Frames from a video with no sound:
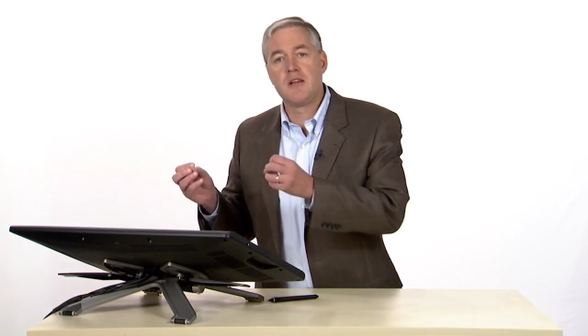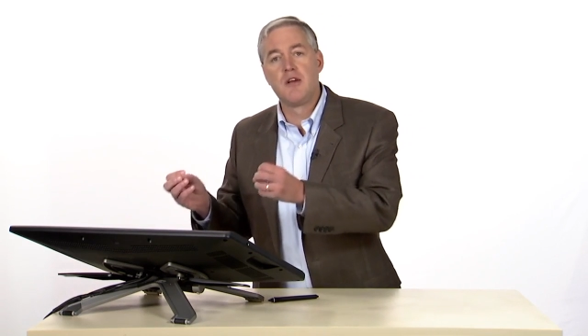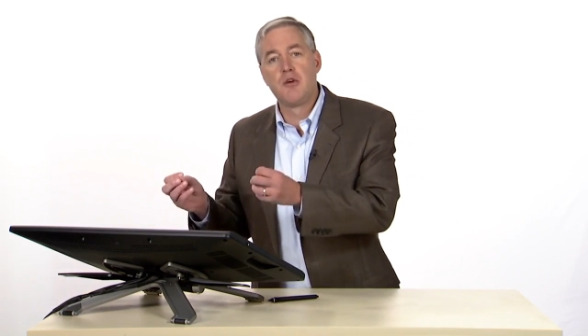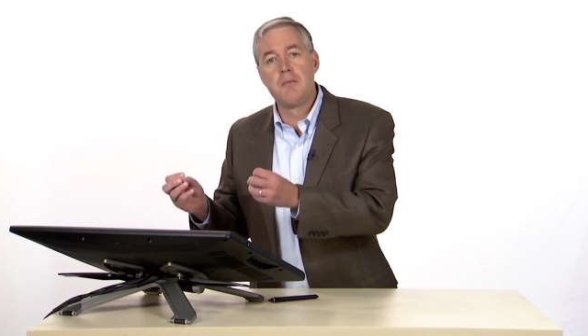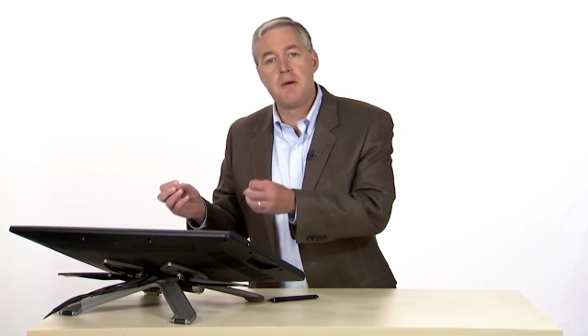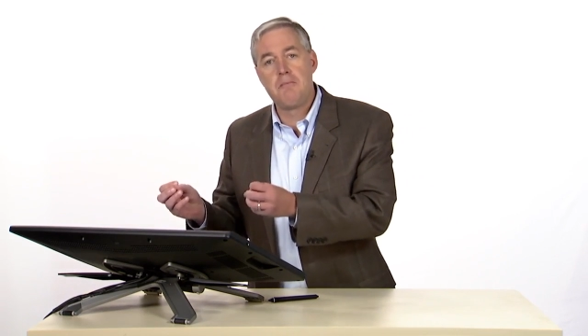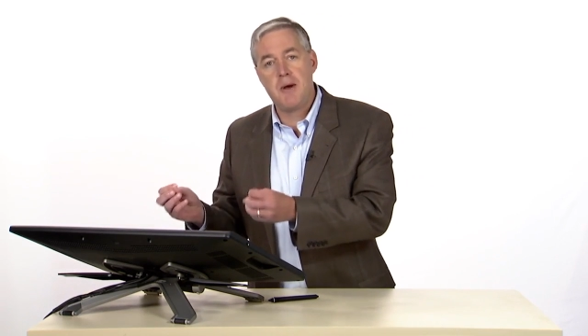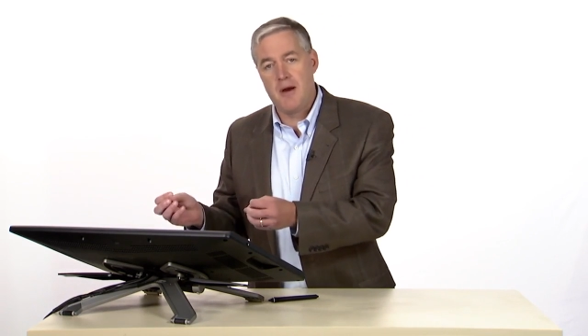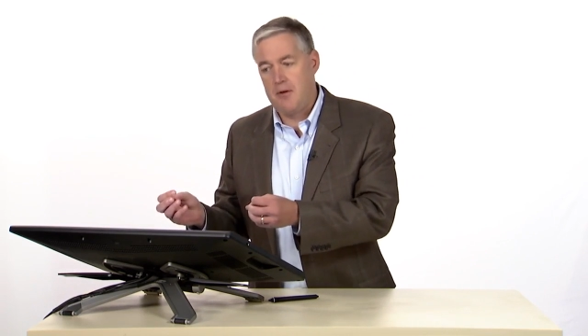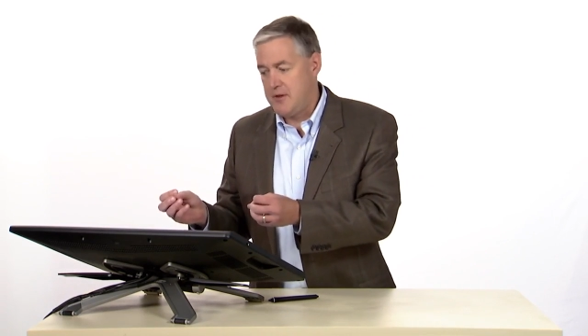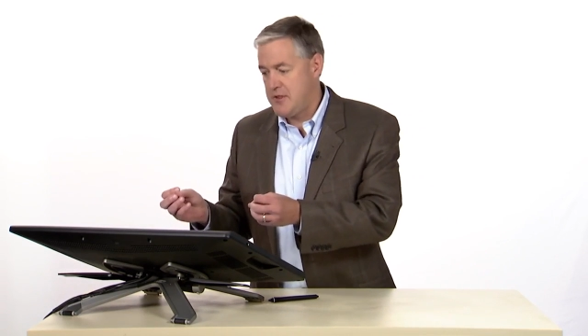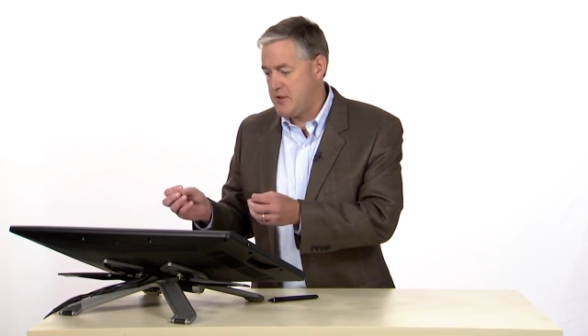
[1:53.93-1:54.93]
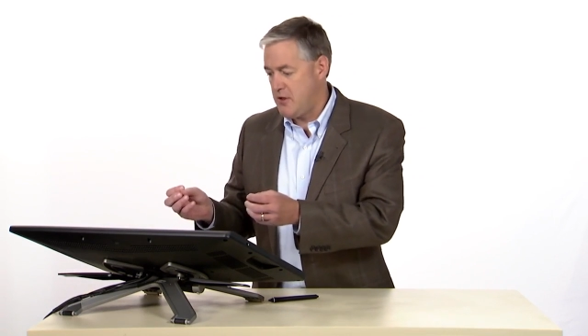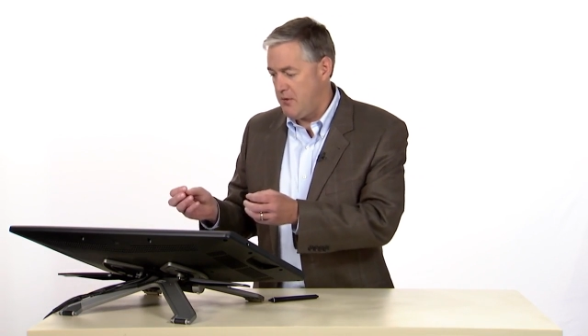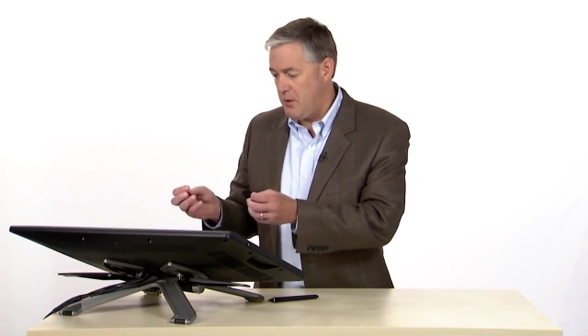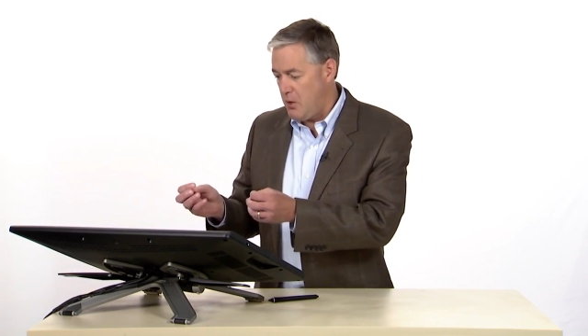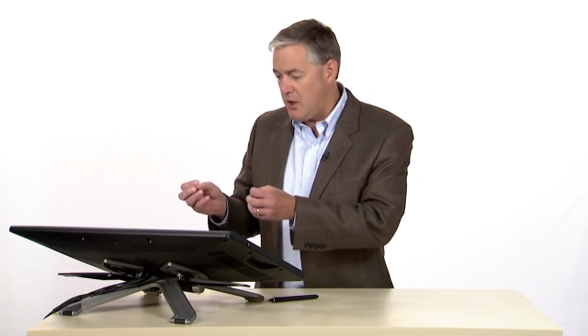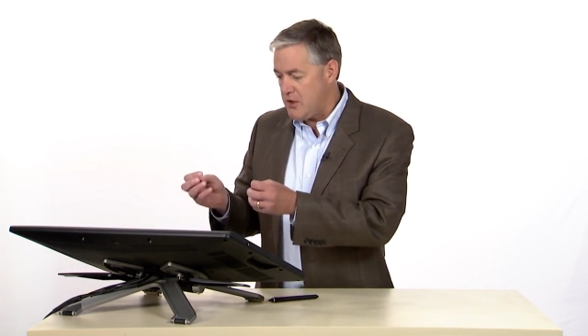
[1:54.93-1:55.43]
little bit better in the
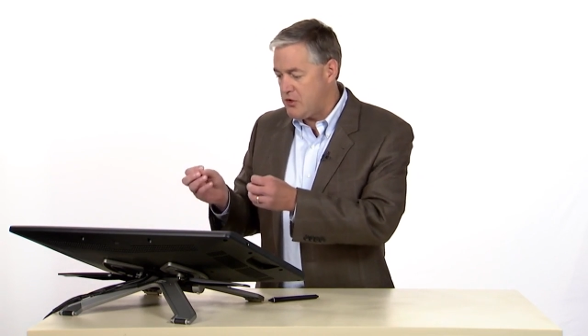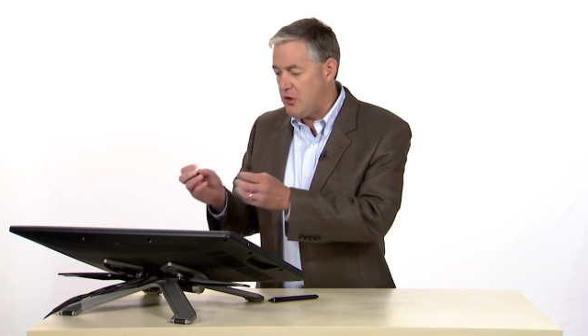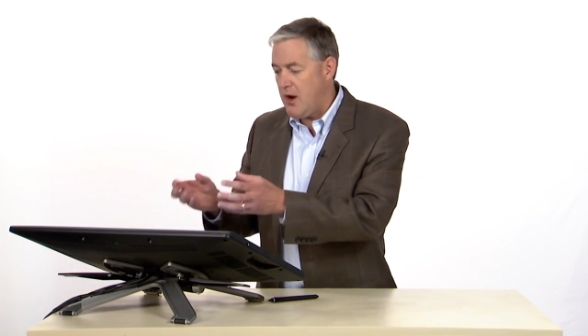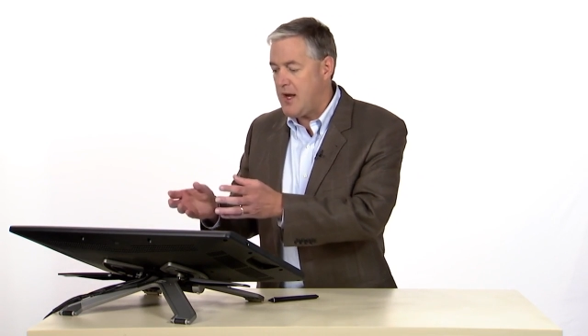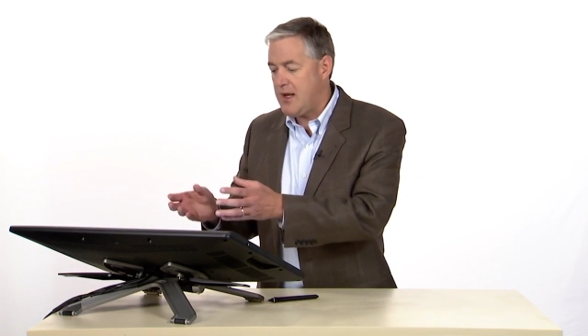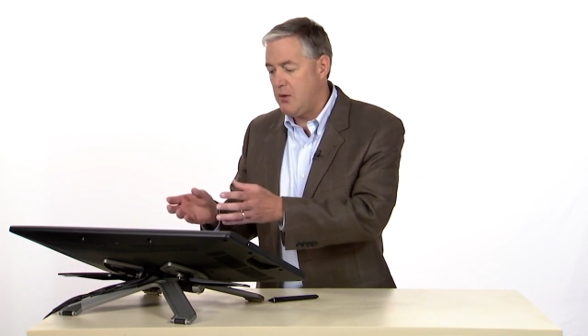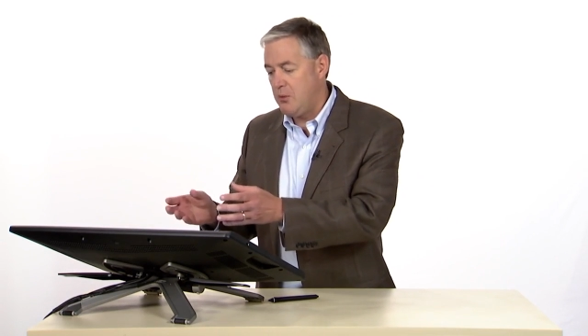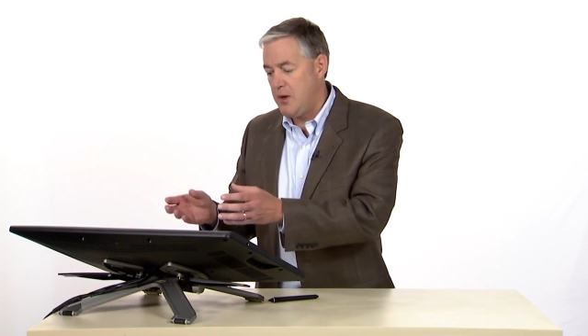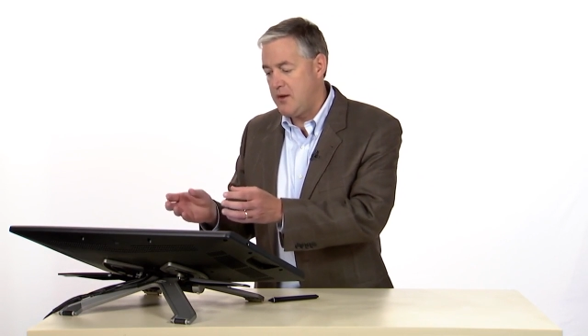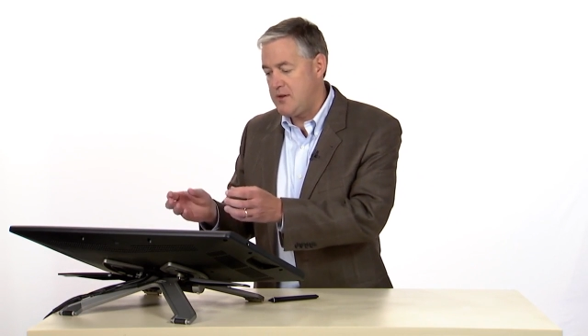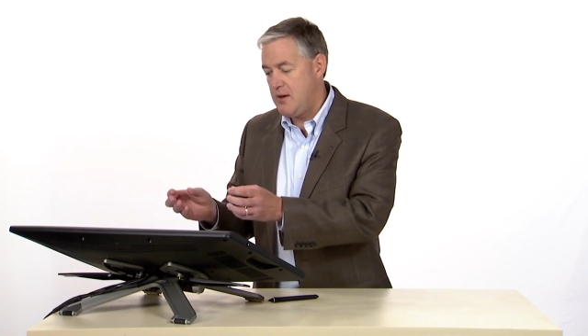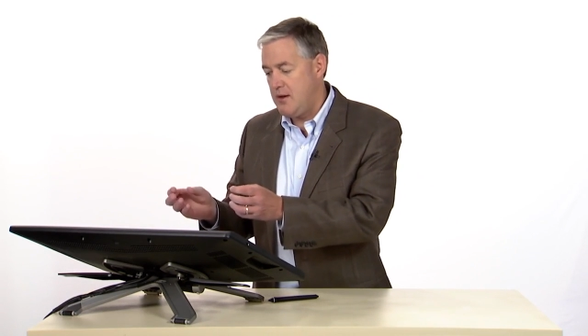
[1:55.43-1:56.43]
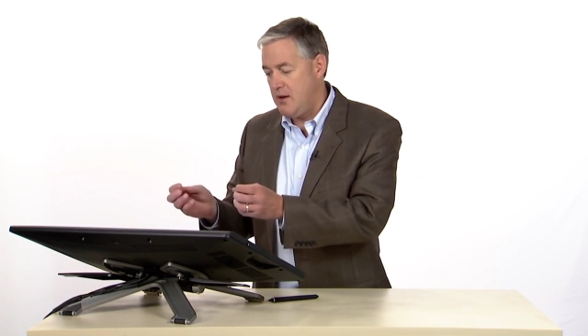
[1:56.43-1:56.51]
survey. We're going to try to get rid of